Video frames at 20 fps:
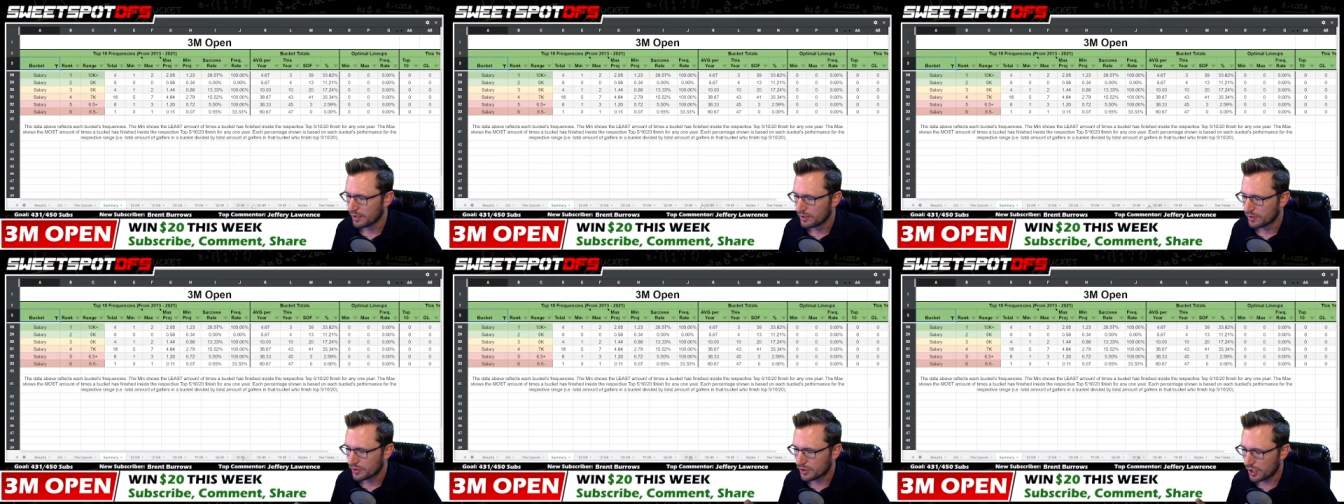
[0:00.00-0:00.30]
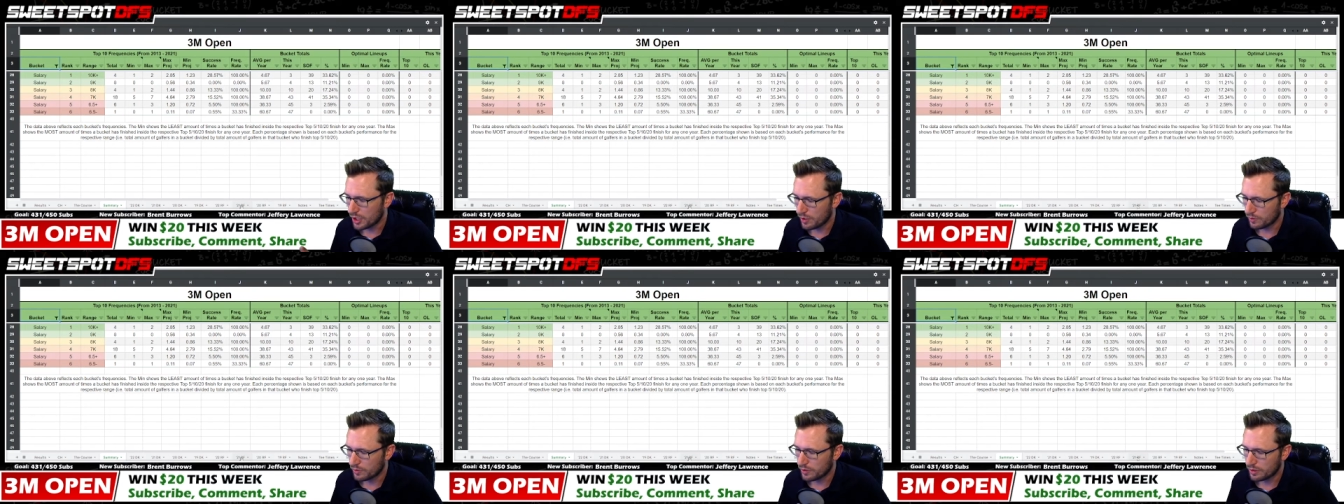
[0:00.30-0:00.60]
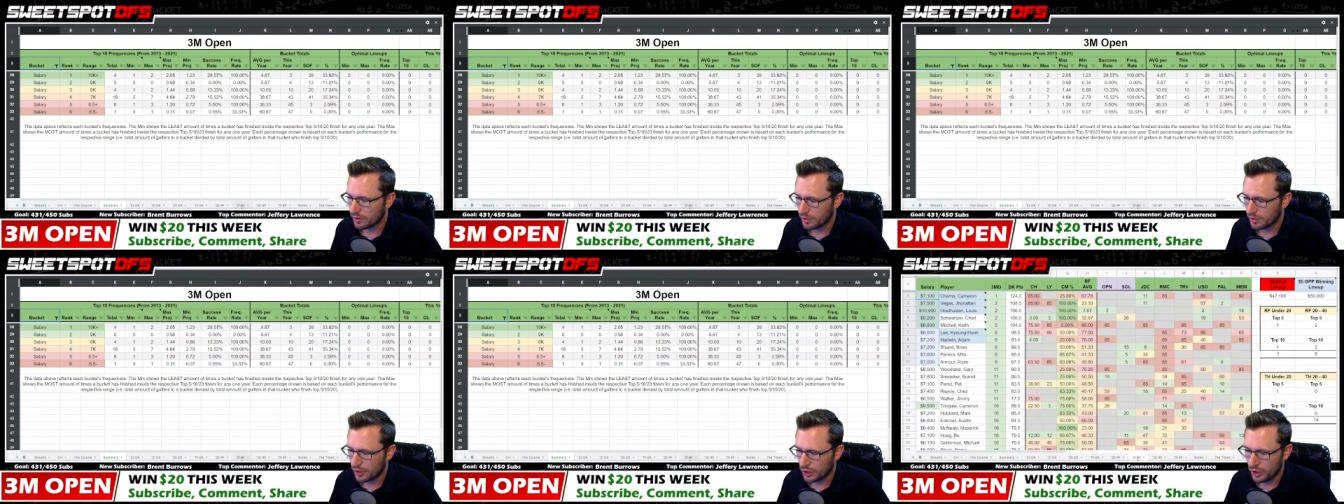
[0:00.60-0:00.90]
So
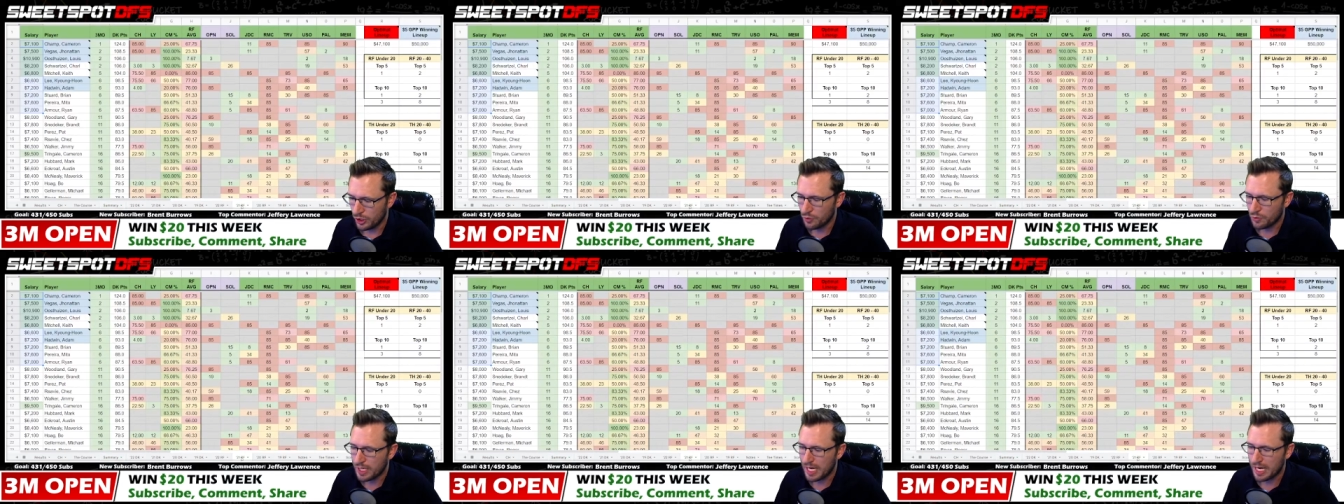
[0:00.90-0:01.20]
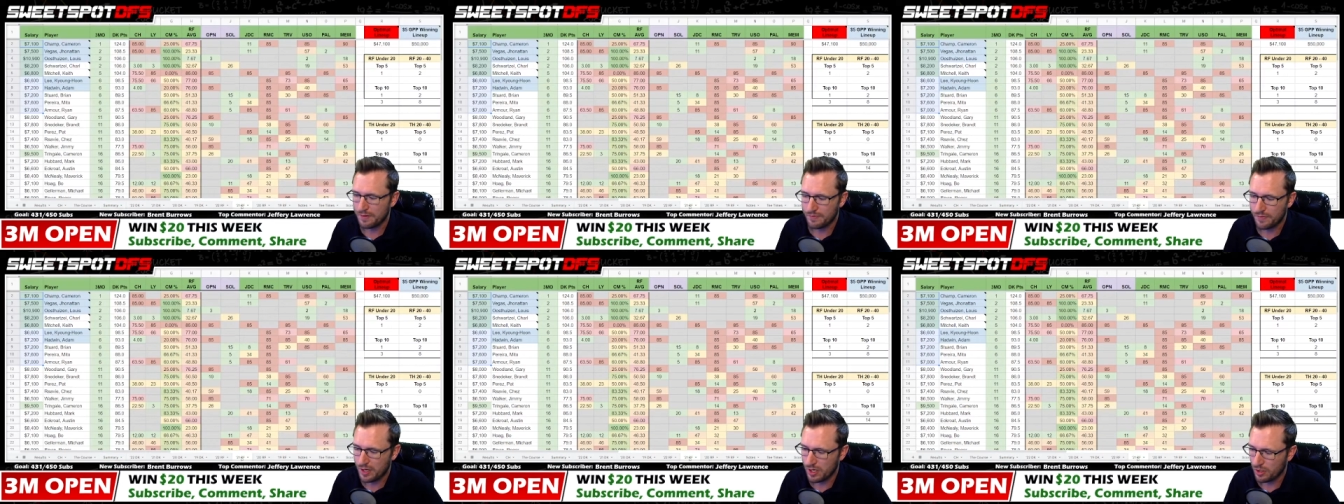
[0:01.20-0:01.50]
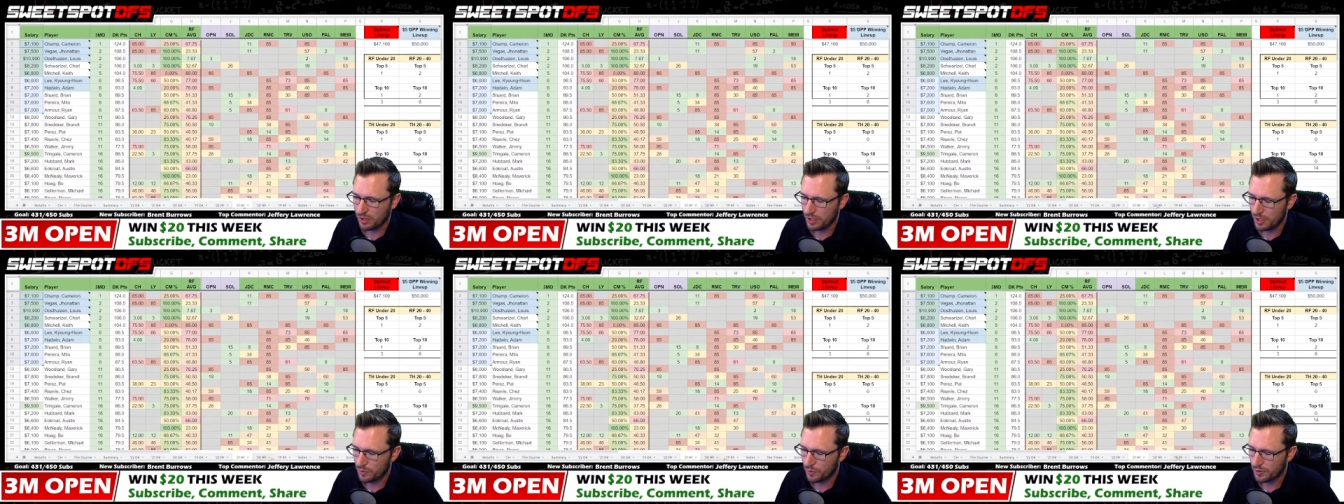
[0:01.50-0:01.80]
you can't follow
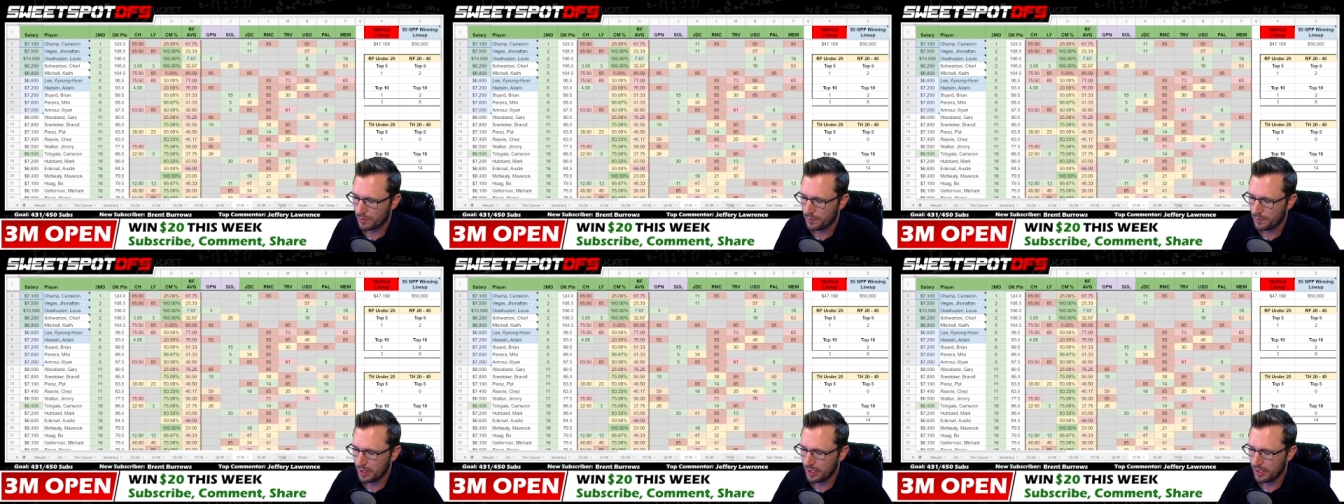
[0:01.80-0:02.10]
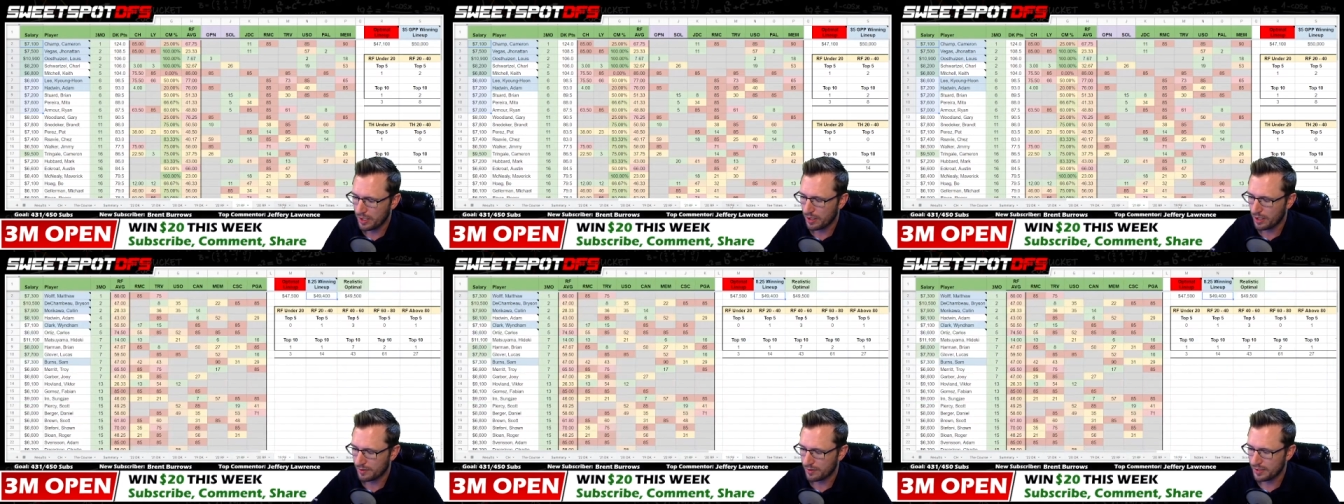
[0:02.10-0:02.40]
along with me on